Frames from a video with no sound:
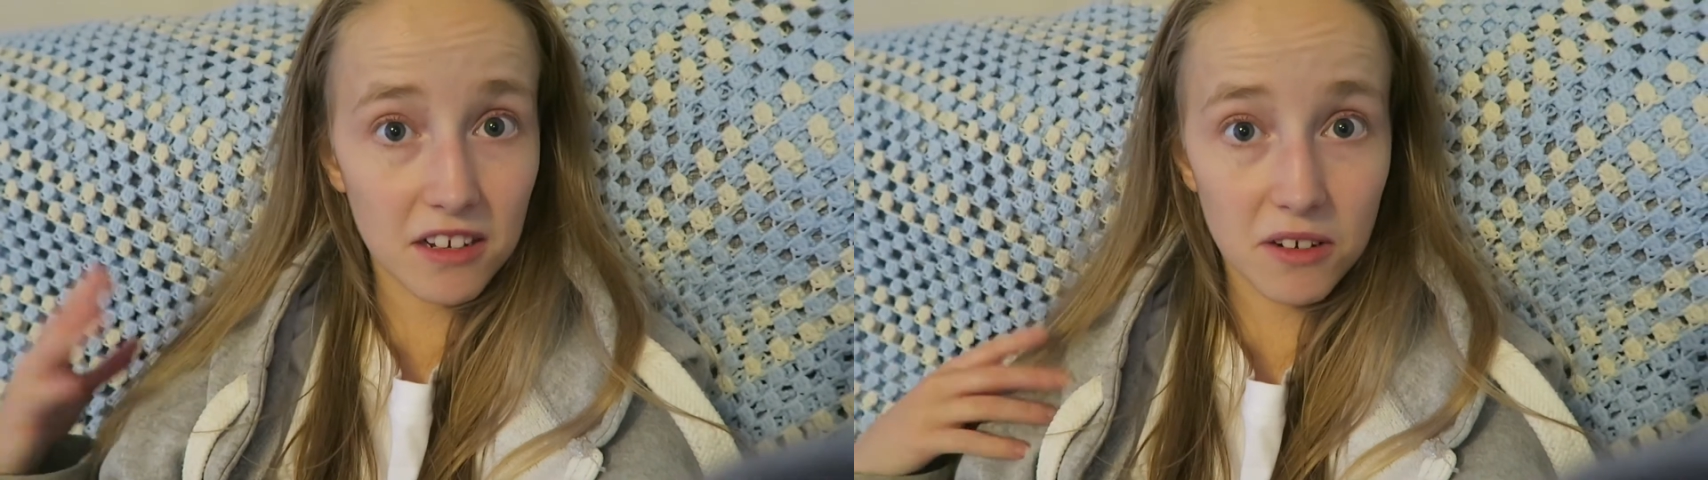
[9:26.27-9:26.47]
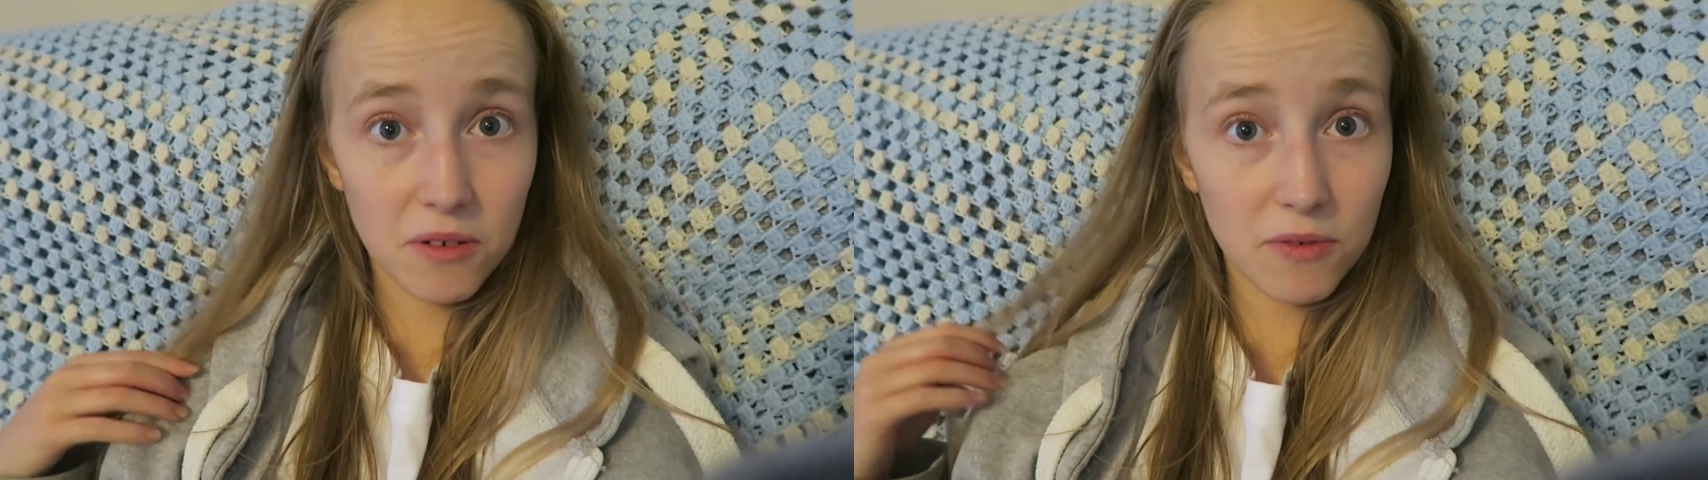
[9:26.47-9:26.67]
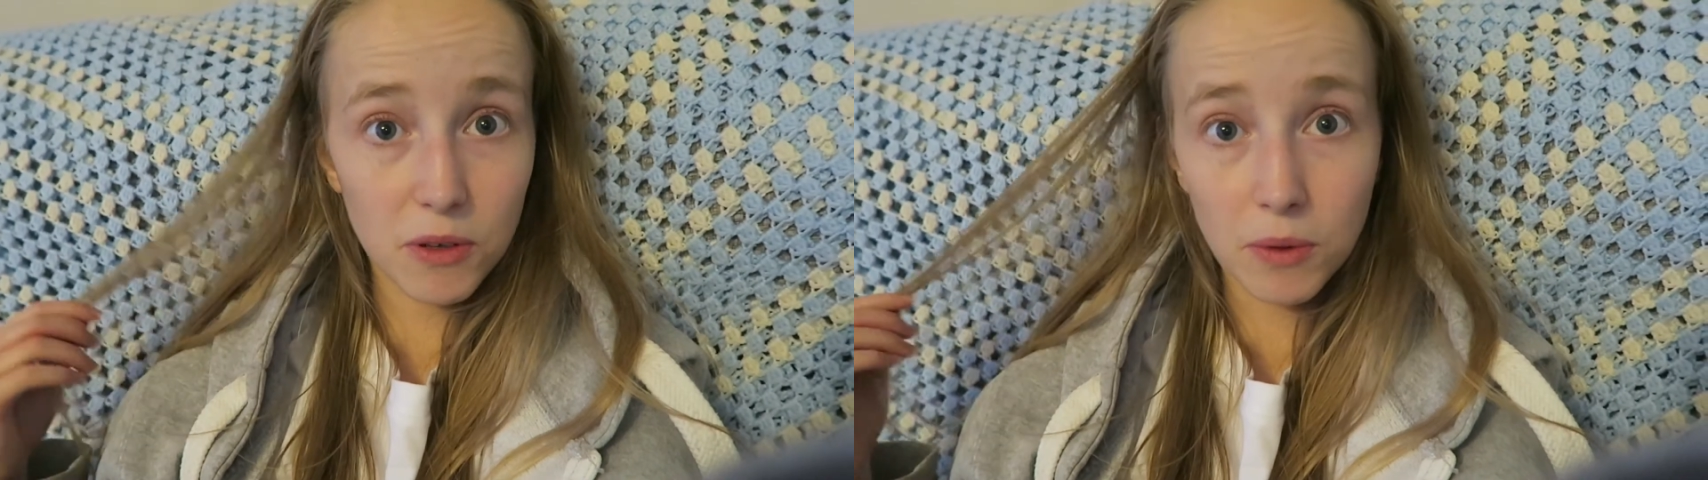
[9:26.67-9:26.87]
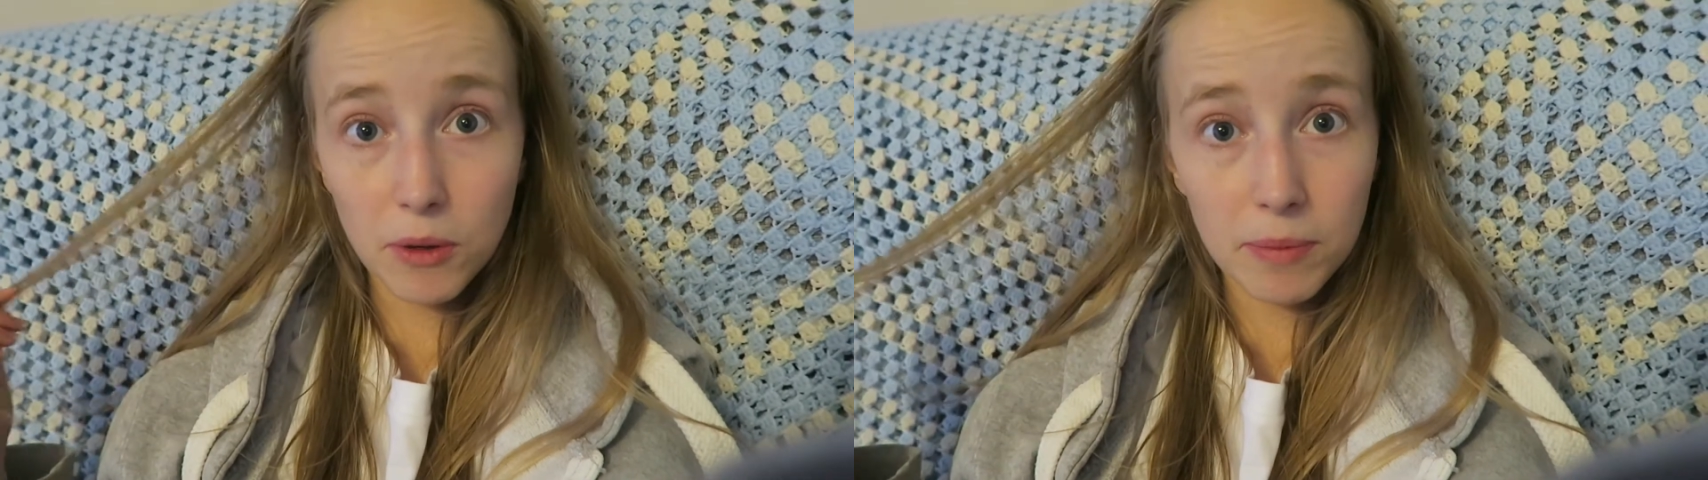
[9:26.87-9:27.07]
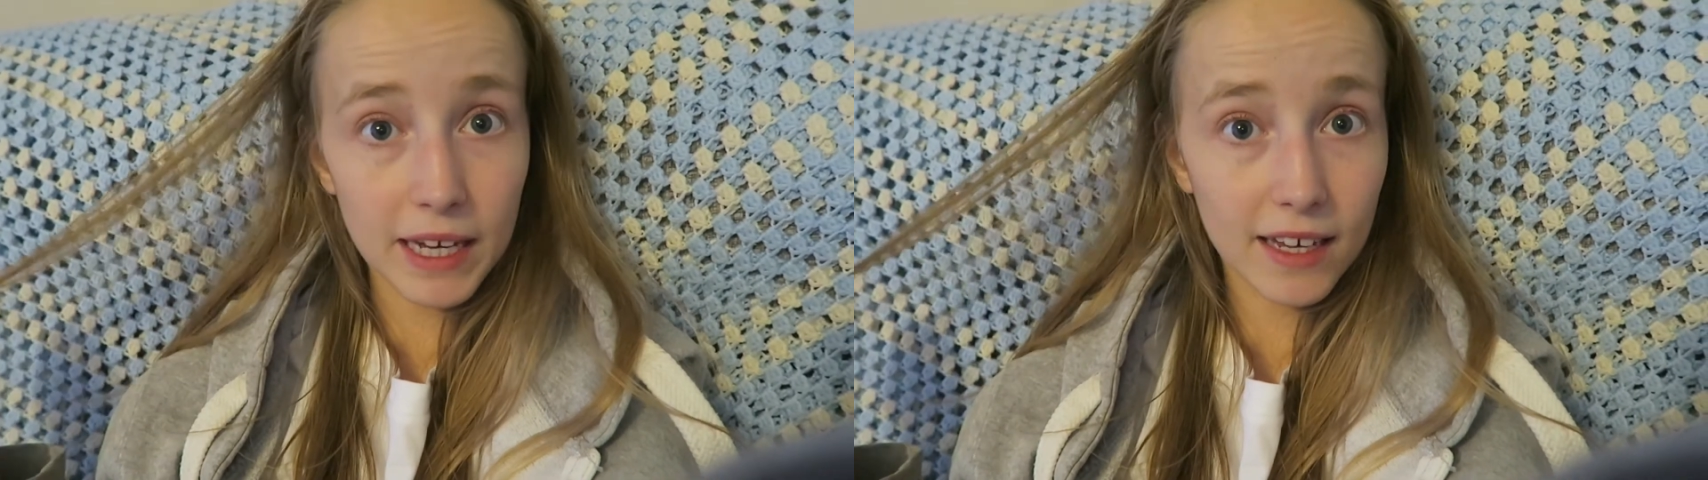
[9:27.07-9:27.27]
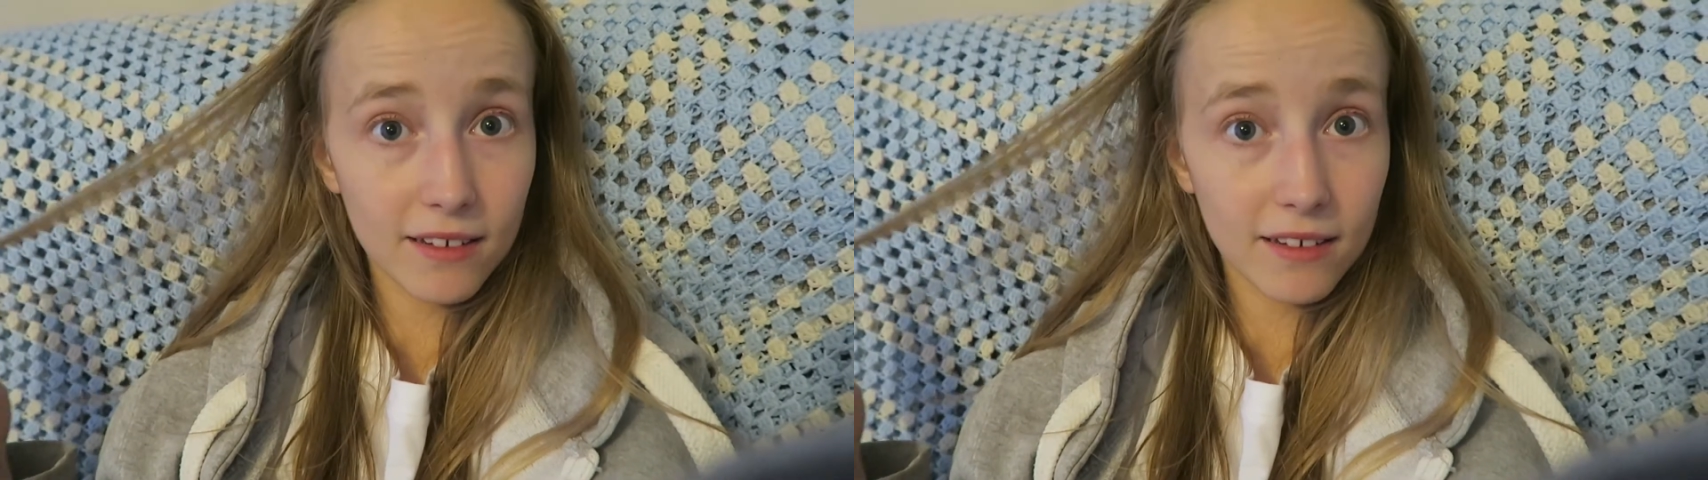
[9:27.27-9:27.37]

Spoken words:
I don't know if you will be,